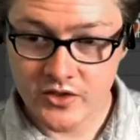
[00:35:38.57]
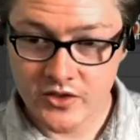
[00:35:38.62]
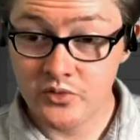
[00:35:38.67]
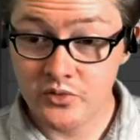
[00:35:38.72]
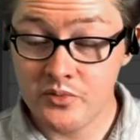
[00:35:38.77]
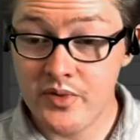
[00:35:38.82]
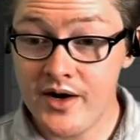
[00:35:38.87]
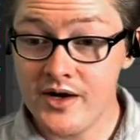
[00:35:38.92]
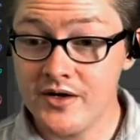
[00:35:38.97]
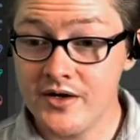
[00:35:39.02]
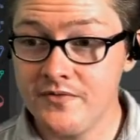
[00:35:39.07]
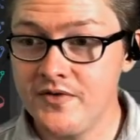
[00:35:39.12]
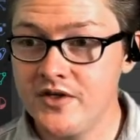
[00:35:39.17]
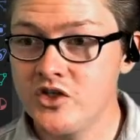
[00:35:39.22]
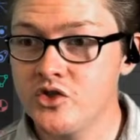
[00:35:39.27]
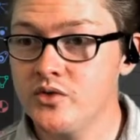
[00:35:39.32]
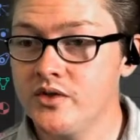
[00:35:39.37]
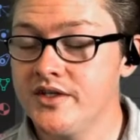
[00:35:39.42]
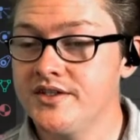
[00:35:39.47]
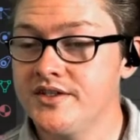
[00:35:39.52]
prepared a
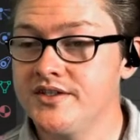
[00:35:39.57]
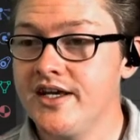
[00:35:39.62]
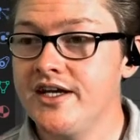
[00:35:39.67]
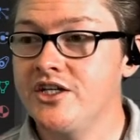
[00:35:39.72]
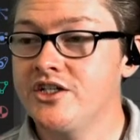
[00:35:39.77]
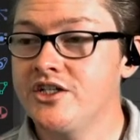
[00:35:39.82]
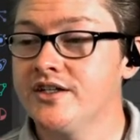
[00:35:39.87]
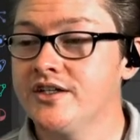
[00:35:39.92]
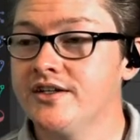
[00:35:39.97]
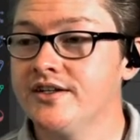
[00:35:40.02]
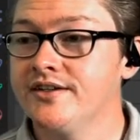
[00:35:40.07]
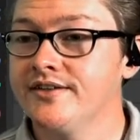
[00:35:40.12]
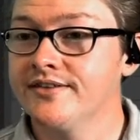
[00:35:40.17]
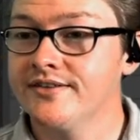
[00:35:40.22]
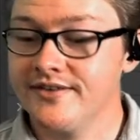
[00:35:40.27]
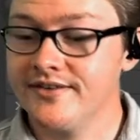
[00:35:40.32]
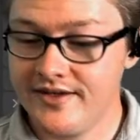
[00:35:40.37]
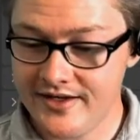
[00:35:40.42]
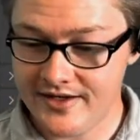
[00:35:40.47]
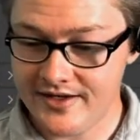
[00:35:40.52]
visualization
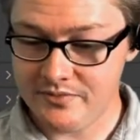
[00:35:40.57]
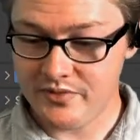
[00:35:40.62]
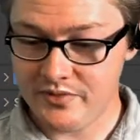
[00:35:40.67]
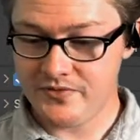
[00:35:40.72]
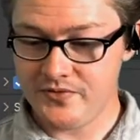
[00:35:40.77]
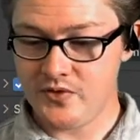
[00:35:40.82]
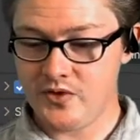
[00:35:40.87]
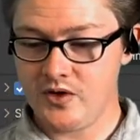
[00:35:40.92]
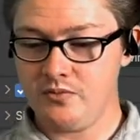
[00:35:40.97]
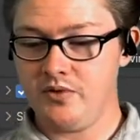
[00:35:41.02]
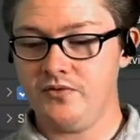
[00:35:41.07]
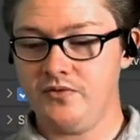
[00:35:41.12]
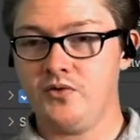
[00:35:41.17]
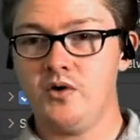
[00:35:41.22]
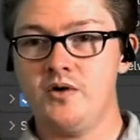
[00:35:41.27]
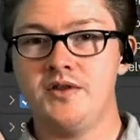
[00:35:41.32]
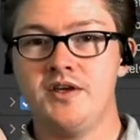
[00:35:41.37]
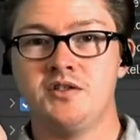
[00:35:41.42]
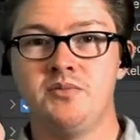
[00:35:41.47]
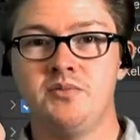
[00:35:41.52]
before
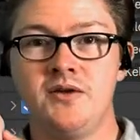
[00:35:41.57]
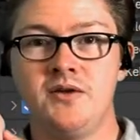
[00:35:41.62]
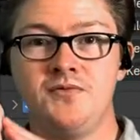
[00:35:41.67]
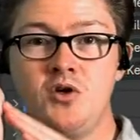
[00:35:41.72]
this. But if you